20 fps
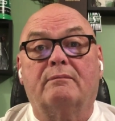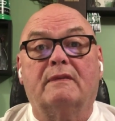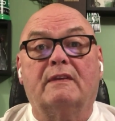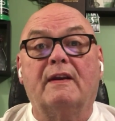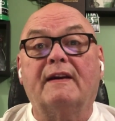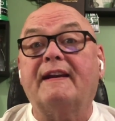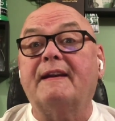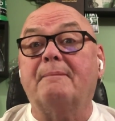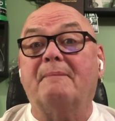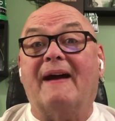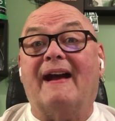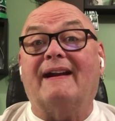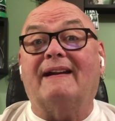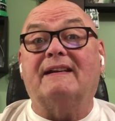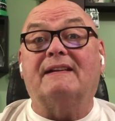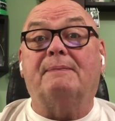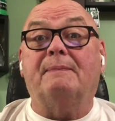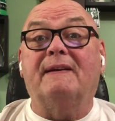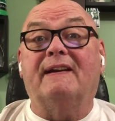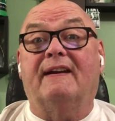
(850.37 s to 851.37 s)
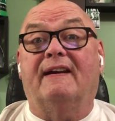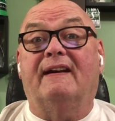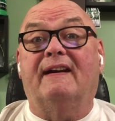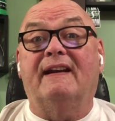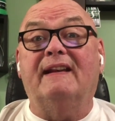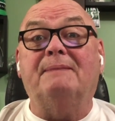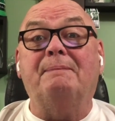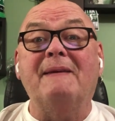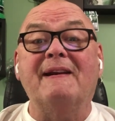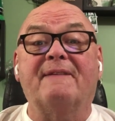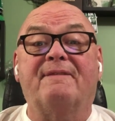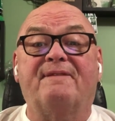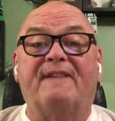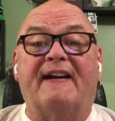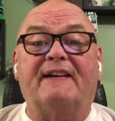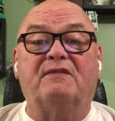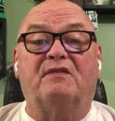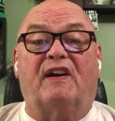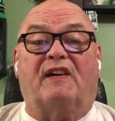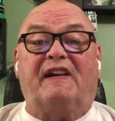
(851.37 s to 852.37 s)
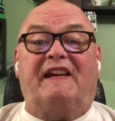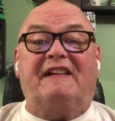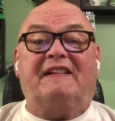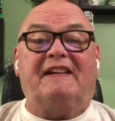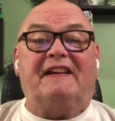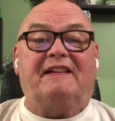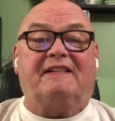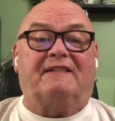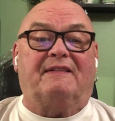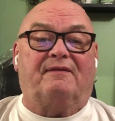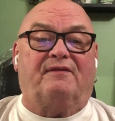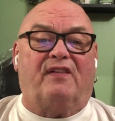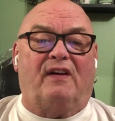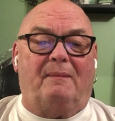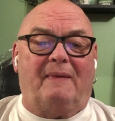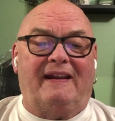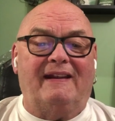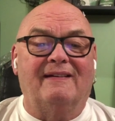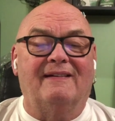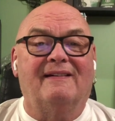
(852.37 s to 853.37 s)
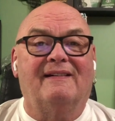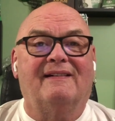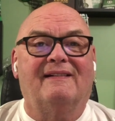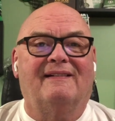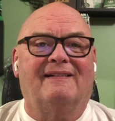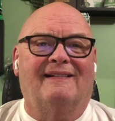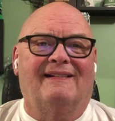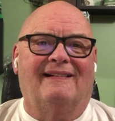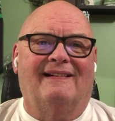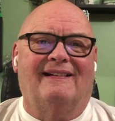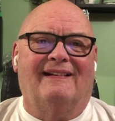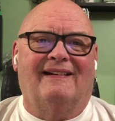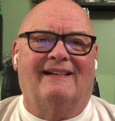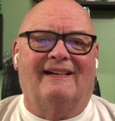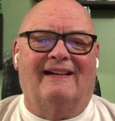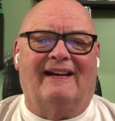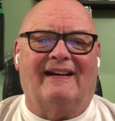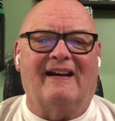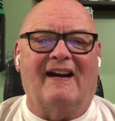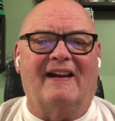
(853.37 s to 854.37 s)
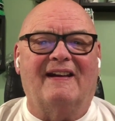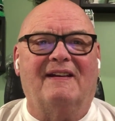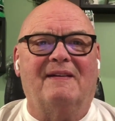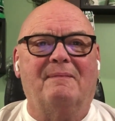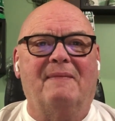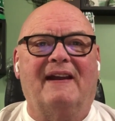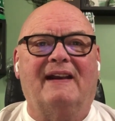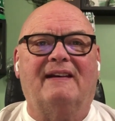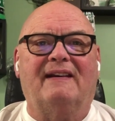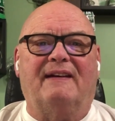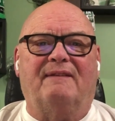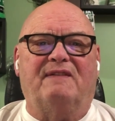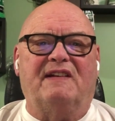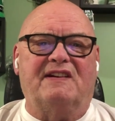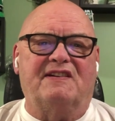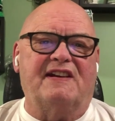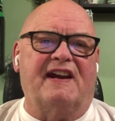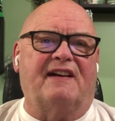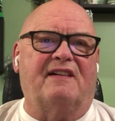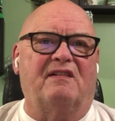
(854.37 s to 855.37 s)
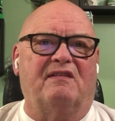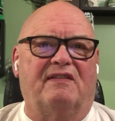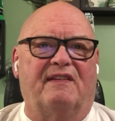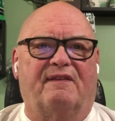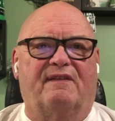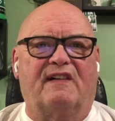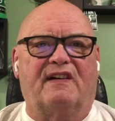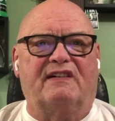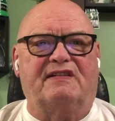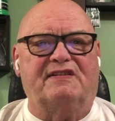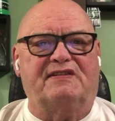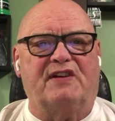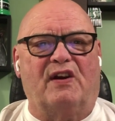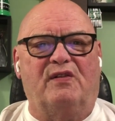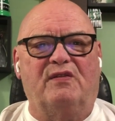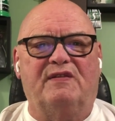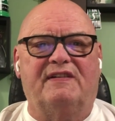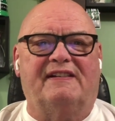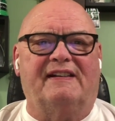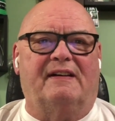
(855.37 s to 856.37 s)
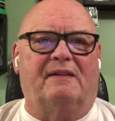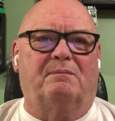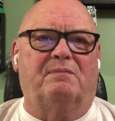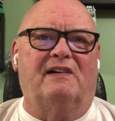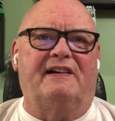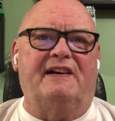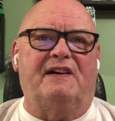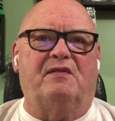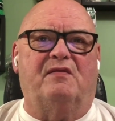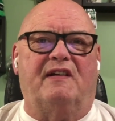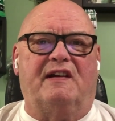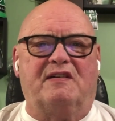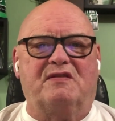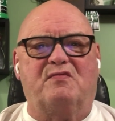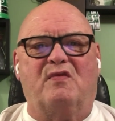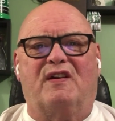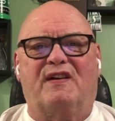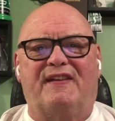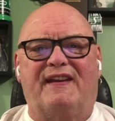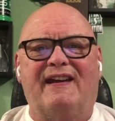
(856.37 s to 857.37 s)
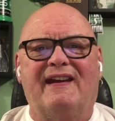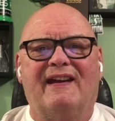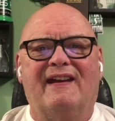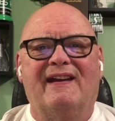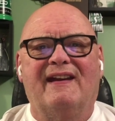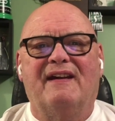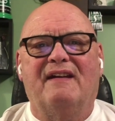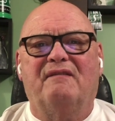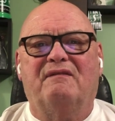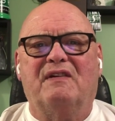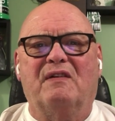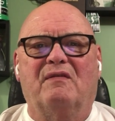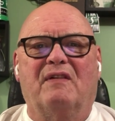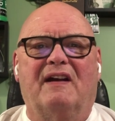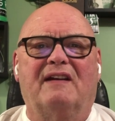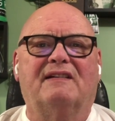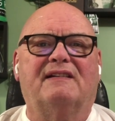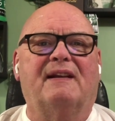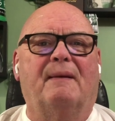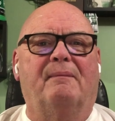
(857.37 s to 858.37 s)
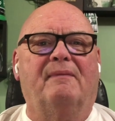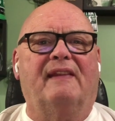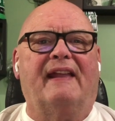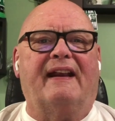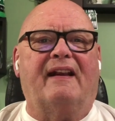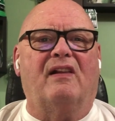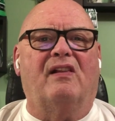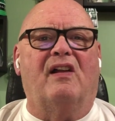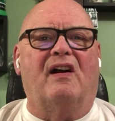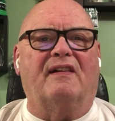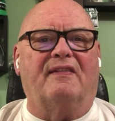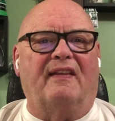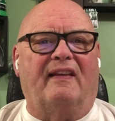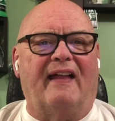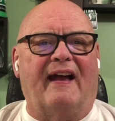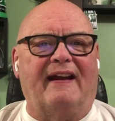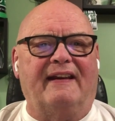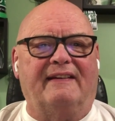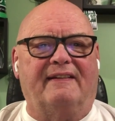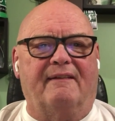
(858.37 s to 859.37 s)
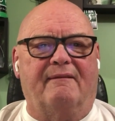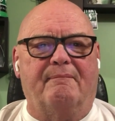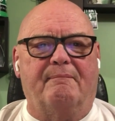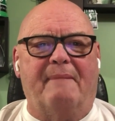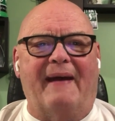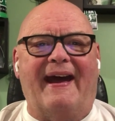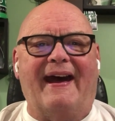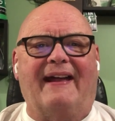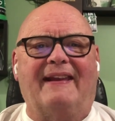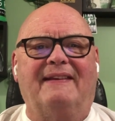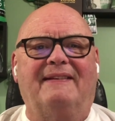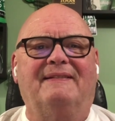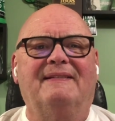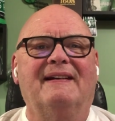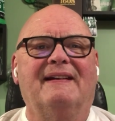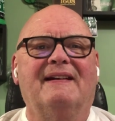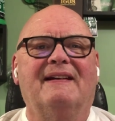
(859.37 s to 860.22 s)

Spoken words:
Looking back, it's been a fun rookie season for me. I got to admit, if you check out the first shows, they're pretty cringeworthy. If you want something like along the lines of bad